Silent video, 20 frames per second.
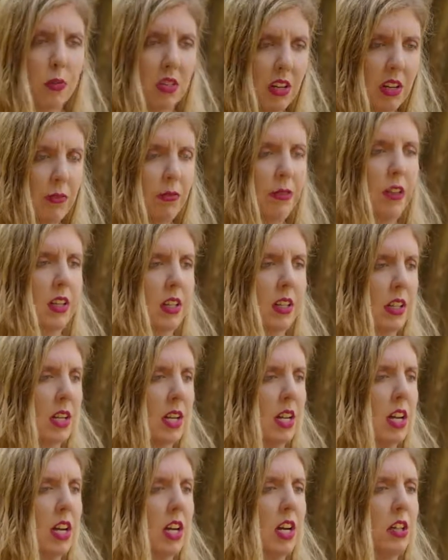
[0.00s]
different.
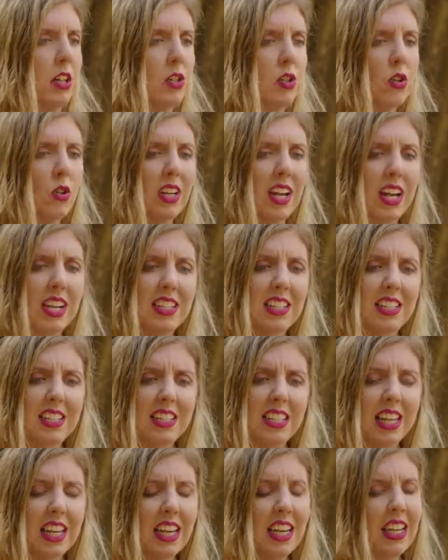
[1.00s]
You can
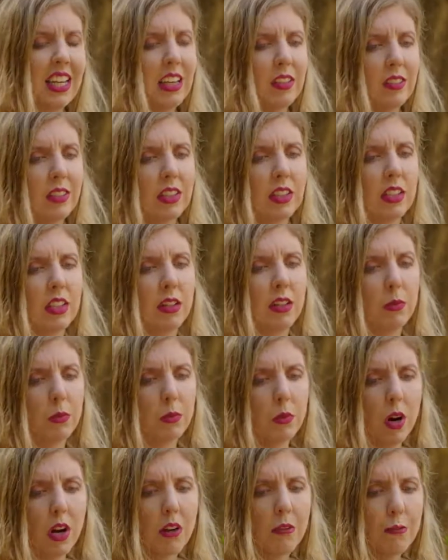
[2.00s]
see even
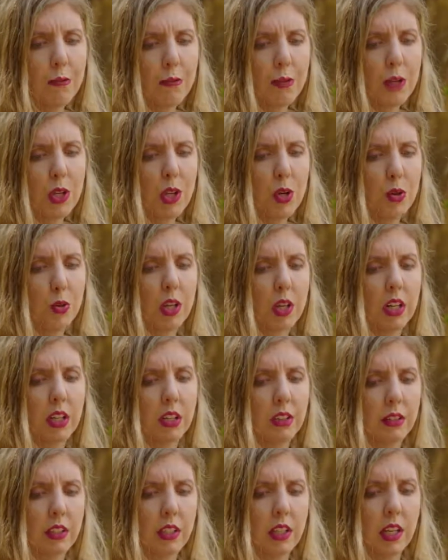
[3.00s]
one viewer